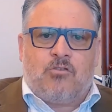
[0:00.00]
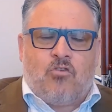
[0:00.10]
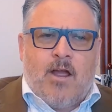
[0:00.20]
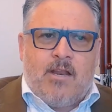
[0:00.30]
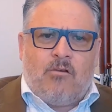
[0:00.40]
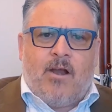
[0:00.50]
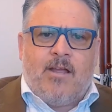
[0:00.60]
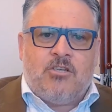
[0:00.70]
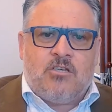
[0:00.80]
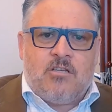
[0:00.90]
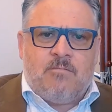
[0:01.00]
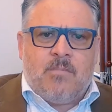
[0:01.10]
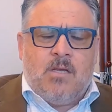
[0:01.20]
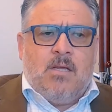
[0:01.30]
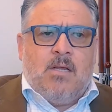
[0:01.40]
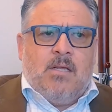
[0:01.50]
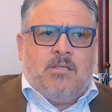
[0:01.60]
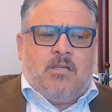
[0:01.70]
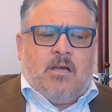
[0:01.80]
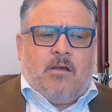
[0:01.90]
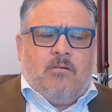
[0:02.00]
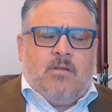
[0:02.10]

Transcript: training regime. So